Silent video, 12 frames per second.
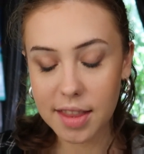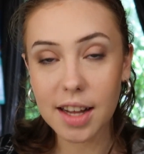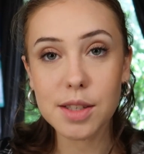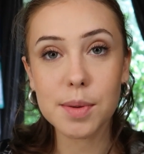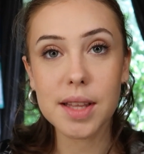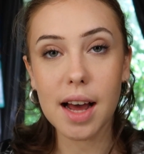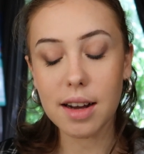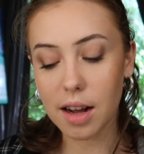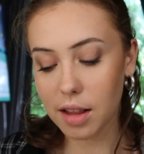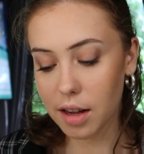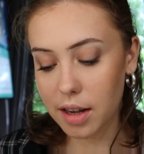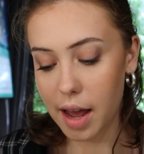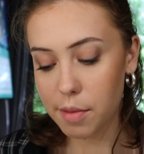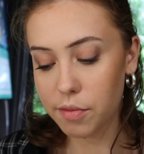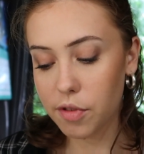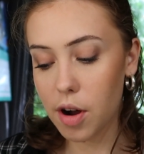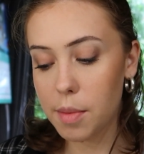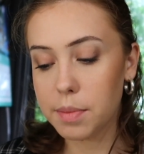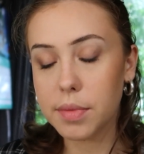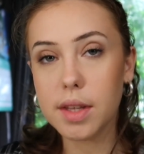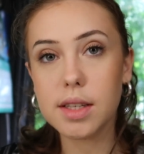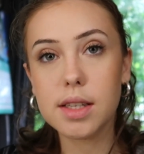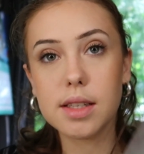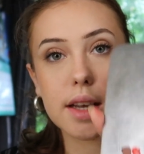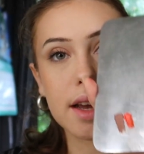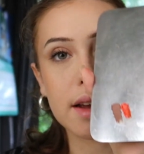that's where that color came from. This is